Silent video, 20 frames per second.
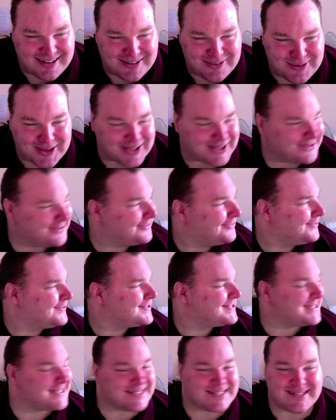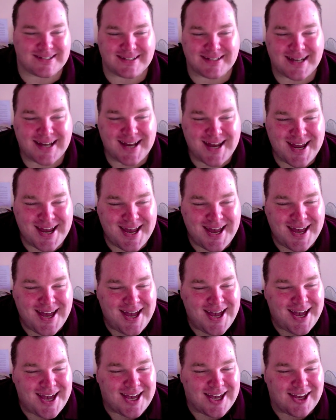Bloody horns outside.
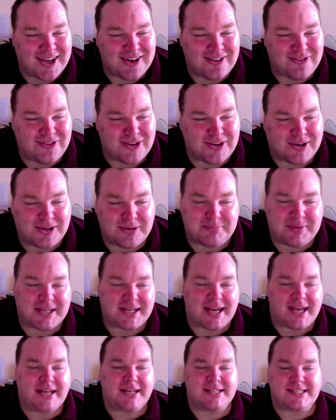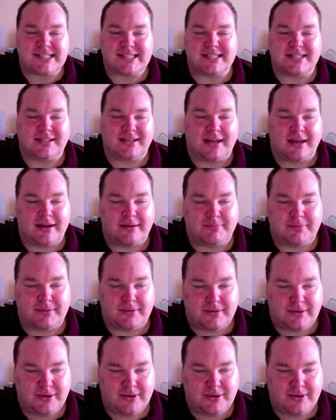If you could meet any celeb,